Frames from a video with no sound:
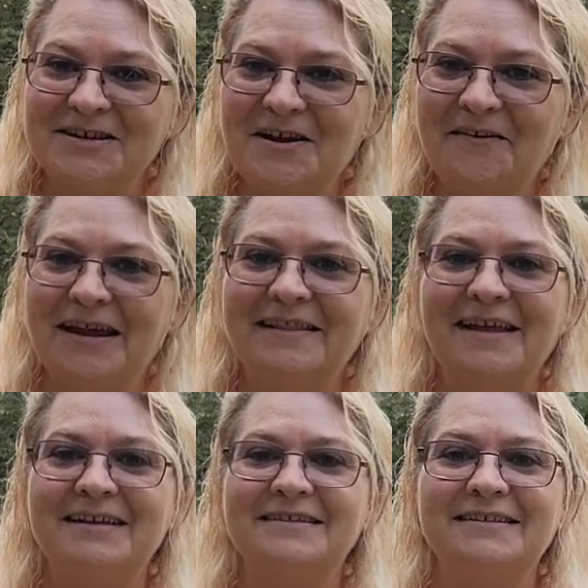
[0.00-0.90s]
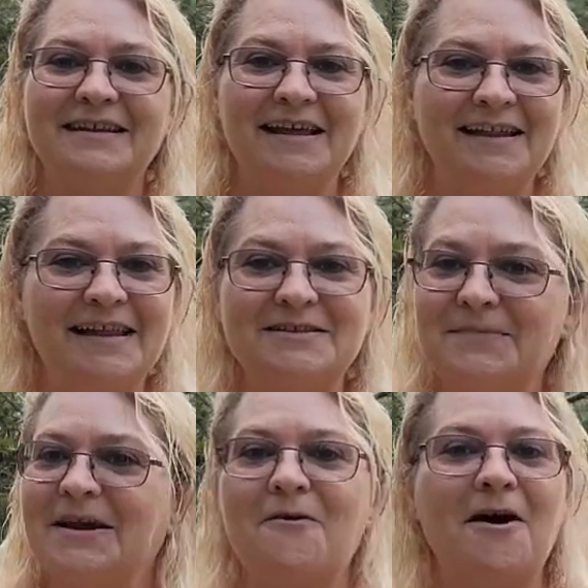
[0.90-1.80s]
He lets
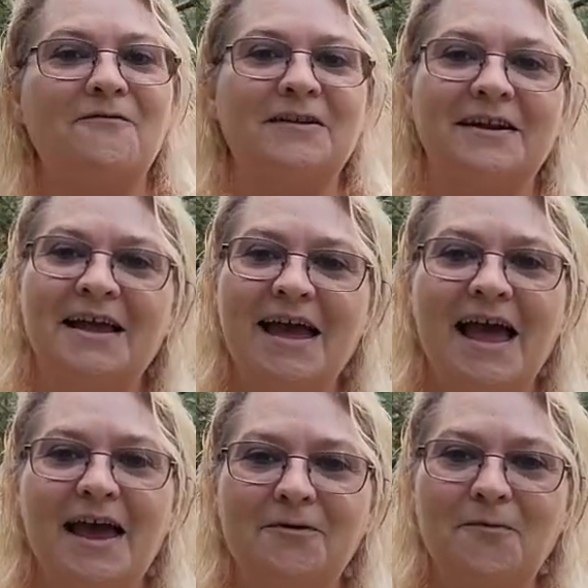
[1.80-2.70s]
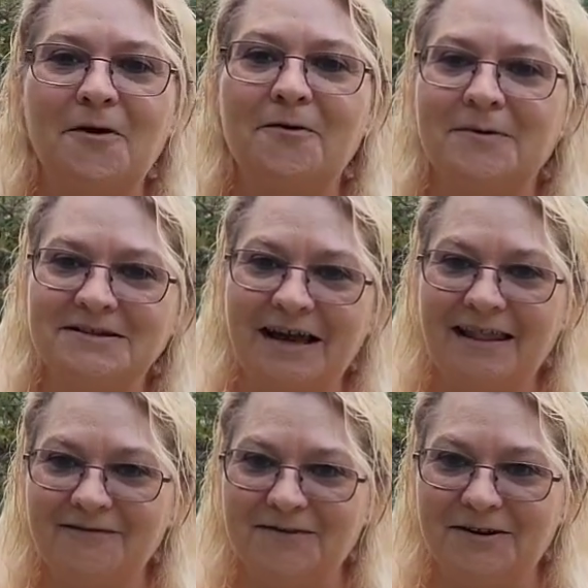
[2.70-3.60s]
me go off and work, which I
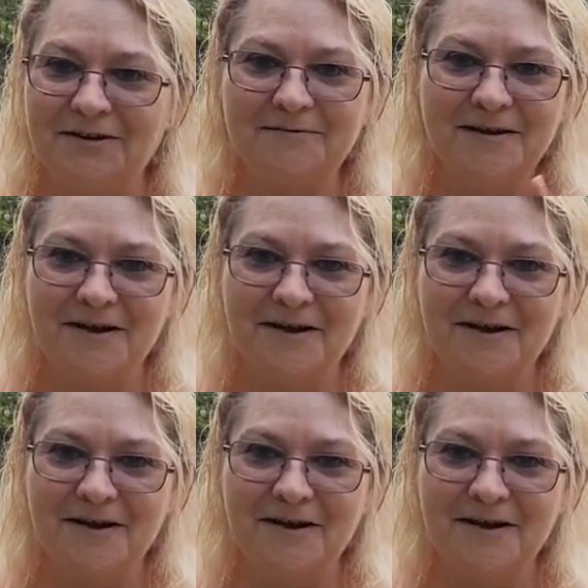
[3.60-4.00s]
love to do.